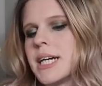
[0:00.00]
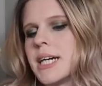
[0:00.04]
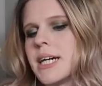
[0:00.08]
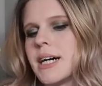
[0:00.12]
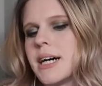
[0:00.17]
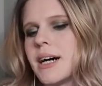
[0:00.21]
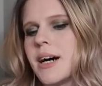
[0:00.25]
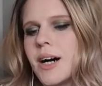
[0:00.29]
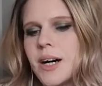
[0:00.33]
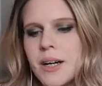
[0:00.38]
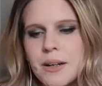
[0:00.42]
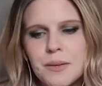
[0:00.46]

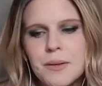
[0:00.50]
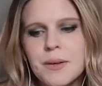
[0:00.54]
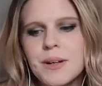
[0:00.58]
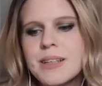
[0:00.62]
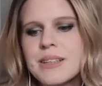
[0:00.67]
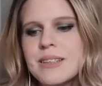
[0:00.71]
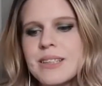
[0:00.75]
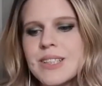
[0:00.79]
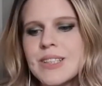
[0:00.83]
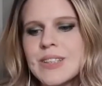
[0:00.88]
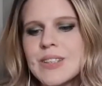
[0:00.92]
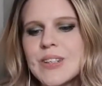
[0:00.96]

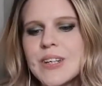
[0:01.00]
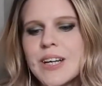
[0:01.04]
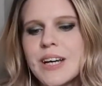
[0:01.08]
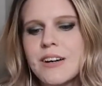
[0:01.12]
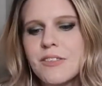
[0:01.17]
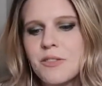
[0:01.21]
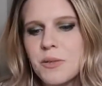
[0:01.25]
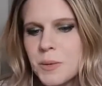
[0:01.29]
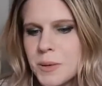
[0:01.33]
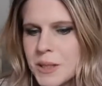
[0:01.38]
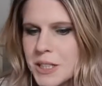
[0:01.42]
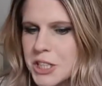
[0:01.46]
Hogwarts School
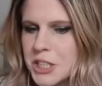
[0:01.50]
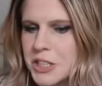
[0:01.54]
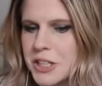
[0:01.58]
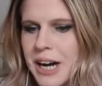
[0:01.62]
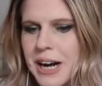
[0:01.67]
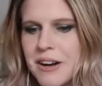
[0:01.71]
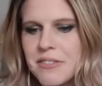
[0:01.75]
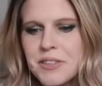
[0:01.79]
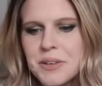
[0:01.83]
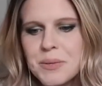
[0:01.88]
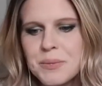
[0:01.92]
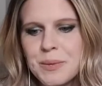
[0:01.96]
of
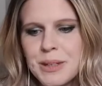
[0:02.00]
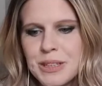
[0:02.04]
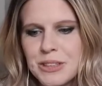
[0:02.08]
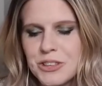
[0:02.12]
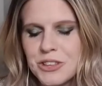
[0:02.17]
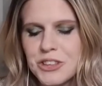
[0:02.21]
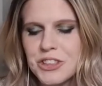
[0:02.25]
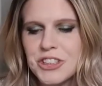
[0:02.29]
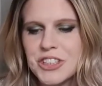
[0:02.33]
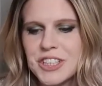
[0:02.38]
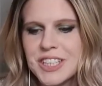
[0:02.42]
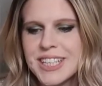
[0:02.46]
Witchcraft and
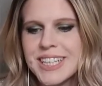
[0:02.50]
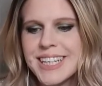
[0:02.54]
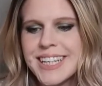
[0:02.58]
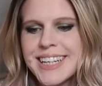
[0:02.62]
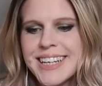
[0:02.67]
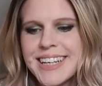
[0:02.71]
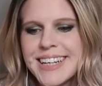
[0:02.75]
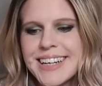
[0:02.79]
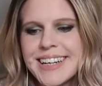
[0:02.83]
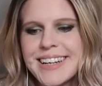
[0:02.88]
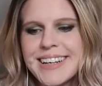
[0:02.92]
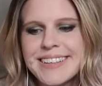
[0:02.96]
Wizardry.
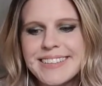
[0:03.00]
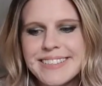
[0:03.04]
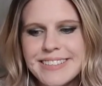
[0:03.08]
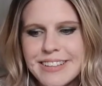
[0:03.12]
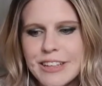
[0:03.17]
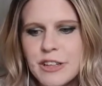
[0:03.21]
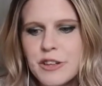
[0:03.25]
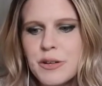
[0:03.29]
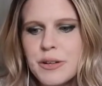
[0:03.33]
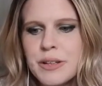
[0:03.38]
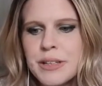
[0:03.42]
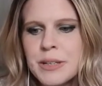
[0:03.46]

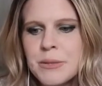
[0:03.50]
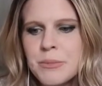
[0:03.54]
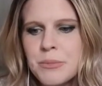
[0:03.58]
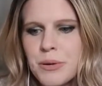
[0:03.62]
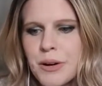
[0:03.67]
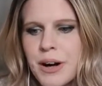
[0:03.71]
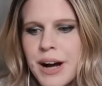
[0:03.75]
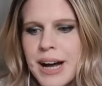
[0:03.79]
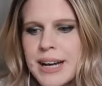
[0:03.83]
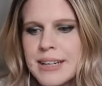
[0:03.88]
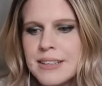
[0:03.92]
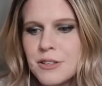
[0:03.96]
Slytherin
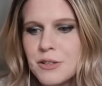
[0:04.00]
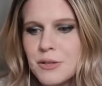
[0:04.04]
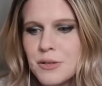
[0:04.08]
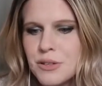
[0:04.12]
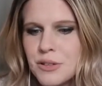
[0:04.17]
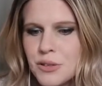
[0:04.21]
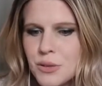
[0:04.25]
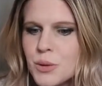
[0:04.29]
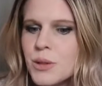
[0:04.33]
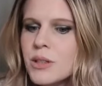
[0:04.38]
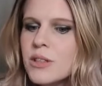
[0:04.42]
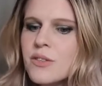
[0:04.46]
prized
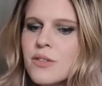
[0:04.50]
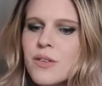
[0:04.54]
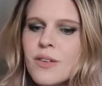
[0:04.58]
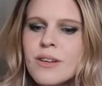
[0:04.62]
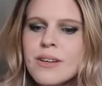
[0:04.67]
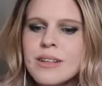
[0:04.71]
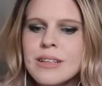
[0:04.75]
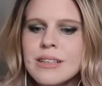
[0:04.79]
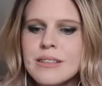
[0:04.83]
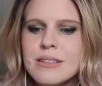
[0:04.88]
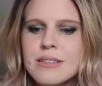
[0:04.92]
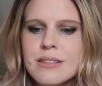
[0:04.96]

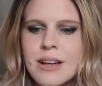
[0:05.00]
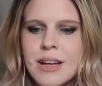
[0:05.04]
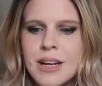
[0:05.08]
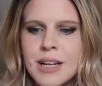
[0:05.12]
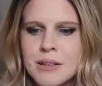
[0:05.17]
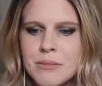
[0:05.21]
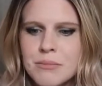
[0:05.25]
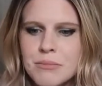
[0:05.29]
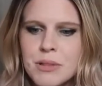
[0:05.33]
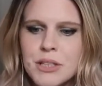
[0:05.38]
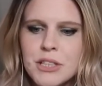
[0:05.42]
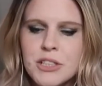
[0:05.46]
resourcefulness and
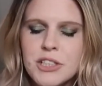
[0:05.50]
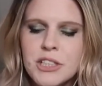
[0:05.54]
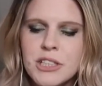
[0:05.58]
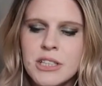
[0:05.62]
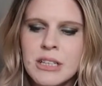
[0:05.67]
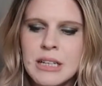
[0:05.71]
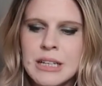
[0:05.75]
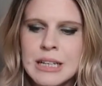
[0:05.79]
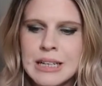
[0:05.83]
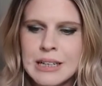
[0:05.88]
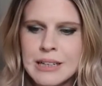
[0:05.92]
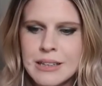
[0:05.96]

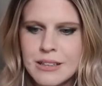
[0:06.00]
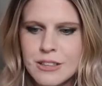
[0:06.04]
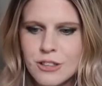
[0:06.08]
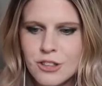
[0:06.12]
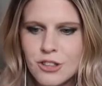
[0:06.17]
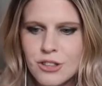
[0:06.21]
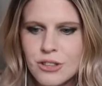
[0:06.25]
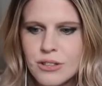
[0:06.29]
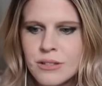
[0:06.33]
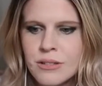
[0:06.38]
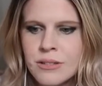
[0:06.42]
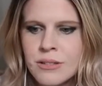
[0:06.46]
ambition in his
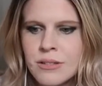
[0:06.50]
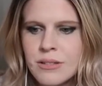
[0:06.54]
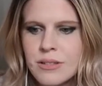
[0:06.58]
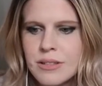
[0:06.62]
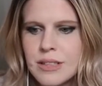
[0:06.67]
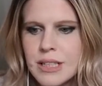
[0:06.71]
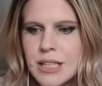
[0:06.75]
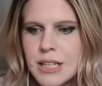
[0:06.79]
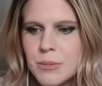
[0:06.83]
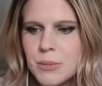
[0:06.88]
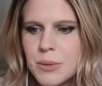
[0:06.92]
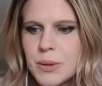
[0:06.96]

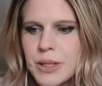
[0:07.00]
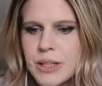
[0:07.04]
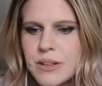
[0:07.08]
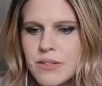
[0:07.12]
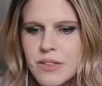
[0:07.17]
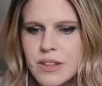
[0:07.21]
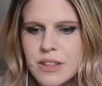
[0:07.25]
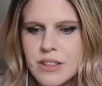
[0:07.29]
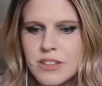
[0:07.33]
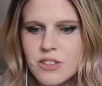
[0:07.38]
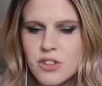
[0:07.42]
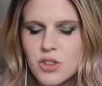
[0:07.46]
students. He
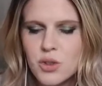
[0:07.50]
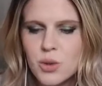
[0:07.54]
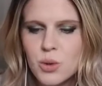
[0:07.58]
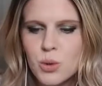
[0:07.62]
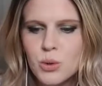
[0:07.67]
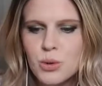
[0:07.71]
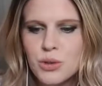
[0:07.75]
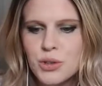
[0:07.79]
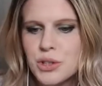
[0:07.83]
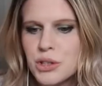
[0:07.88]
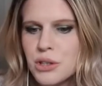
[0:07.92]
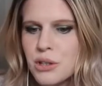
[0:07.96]
believed that the
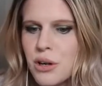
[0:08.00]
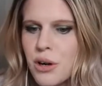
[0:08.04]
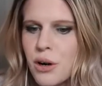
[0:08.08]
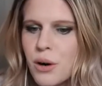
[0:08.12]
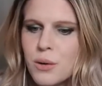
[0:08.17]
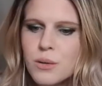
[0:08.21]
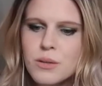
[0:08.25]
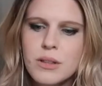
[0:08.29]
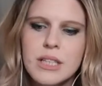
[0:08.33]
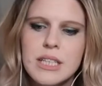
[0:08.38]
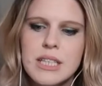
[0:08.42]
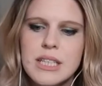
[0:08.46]
school should
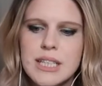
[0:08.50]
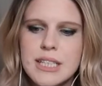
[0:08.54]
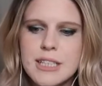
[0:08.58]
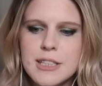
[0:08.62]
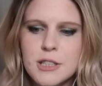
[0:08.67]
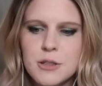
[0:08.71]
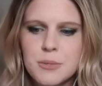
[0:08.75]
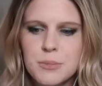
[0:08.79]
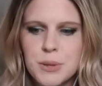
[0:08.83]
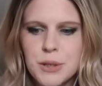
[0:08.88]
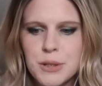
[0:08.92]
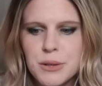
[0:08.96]
only
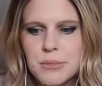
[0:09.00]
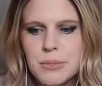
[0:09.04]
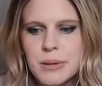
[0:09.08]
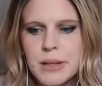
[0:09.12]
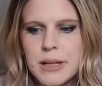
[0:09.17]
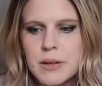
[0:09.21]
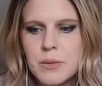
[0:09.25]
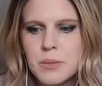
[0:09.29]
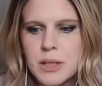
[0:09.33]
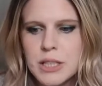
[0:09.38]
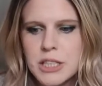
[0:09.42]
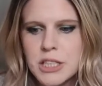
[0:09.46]
teach
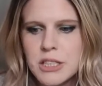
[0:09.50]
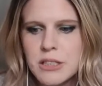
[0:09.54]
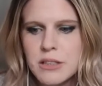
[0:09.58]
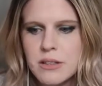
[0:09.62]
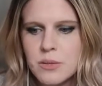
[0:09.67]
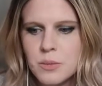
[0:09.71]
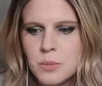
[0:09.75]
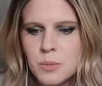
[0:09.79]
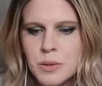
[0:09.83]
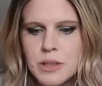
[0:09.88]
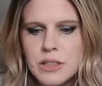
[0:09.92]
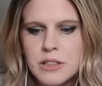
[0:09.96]
pure-blood witches
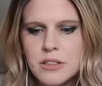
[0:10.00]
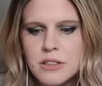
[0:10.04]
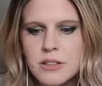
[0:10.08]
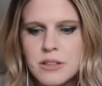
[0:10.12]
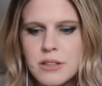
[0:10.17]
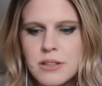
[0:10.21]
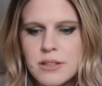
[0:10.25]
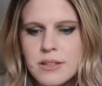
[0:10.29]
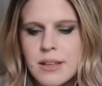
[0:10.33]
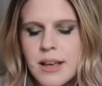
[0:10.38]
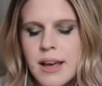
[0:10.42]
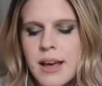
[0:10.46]
and
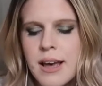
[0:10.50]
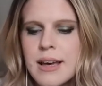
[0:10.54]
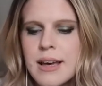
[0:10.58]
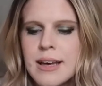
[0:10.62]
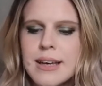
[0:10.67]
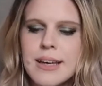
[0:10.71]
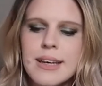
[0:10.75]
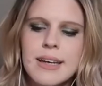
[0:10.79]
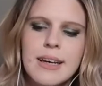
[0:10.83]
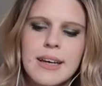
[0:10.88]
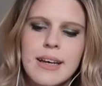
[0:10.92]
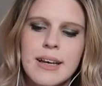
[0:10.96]
wizards,
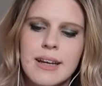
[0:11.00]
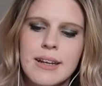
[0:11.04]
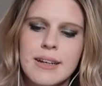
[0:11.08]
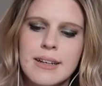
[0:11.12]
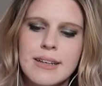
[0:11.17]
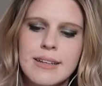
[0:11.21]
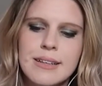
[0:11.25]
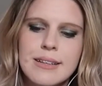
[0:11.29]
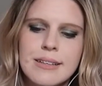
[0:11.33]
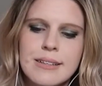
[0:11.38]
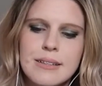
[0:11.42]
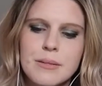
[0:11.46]
and
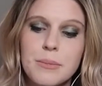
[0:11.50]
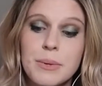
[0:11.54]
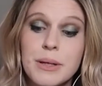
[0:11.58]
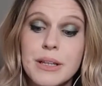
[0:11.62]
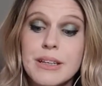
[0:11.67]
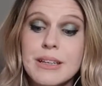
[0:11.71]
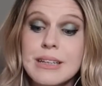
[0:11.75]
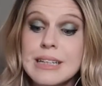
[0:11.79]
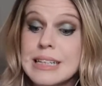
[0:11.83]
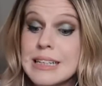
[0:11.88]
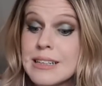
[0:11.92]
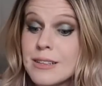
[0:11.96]
his
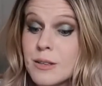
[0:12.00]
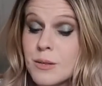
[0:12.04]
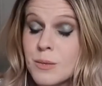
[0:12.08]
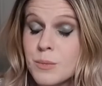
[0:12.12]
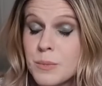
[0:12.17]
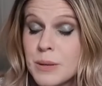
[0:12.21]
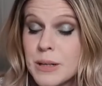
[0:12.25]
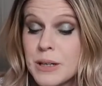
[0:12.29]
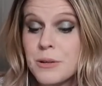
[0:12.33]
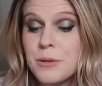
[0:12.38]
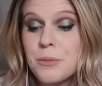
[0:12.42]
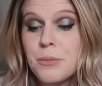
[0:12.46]
ability to
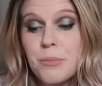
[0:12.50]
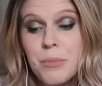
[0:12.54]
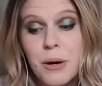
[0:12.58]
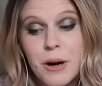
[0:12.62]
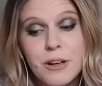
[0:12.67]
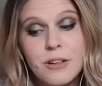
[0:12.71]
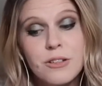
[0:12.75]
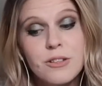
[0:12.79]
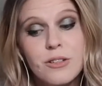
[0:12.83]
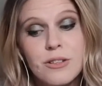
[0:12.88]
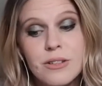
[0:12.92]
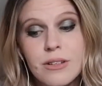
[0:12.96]
speak
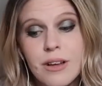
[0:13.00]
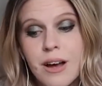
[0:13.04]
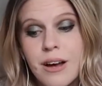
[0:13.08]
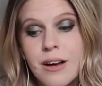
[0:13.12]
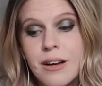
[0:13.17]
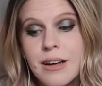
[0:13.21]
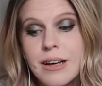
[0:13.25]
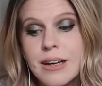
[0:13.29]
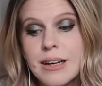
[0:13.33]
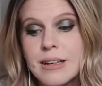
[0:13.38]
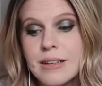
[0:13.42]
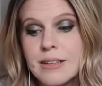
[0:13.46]

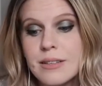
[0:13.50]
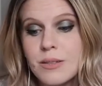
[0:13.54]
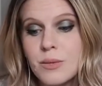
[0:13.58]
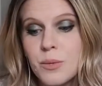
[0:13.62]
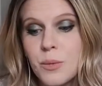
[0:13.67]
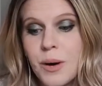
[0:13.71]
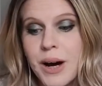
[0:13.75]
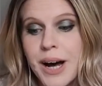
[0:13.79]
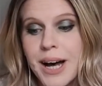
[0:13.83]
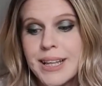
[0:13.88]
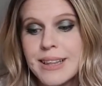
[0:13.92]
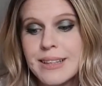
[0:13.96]
Parseltongue is
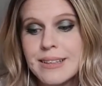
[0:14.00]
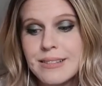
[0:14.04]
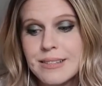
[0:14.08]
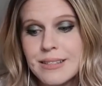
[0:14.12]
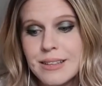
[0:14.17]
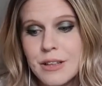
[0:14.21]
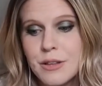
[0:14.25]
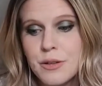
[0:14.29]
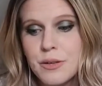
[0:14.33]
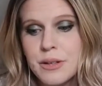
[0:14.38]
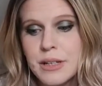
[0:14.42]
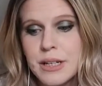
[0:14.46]
why the
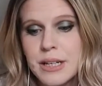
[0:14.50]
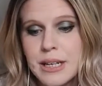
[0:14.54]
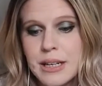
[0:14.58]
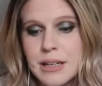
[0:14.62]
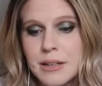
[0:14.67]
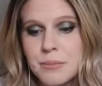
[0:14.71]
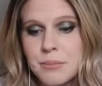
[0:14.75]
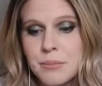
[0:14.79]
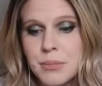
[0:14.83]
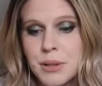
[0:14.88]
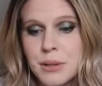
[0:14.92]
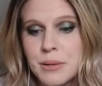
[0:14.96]
Slytherin
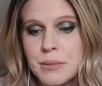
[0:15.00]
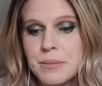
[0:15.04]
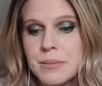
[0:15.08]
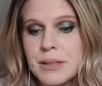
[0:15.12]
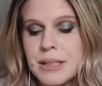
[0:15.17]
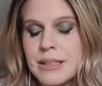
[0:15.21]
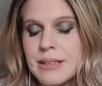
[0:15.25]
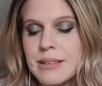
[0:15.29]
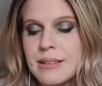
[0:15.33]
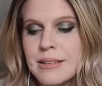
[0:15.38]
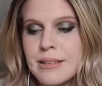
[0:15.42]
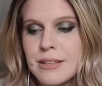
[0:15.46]
emblem
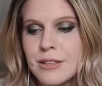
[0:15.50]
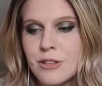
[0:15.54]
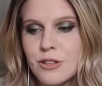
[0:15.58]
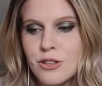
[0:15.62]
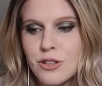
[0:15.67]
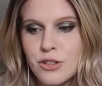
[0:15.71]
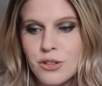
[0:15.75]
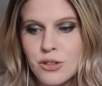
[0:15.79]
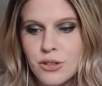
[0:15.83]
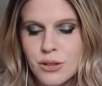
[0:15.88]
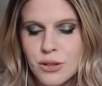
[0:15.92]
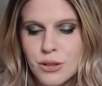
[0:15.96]
is a
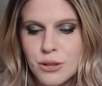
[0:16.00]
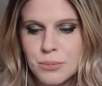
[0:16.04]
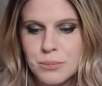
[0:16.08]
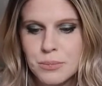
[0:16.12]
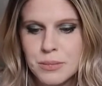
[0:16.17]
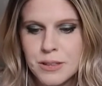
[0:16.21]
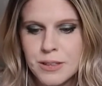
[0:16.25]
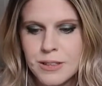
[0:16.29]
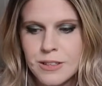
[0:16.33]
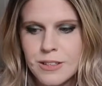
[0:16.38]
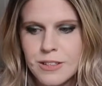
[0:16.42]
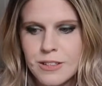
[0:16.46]

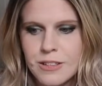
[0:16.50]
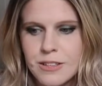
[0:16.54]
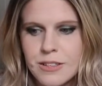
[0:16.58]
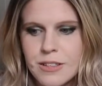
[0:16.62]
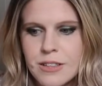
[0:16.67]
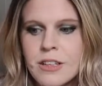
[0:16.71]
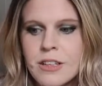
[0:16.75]
serpent.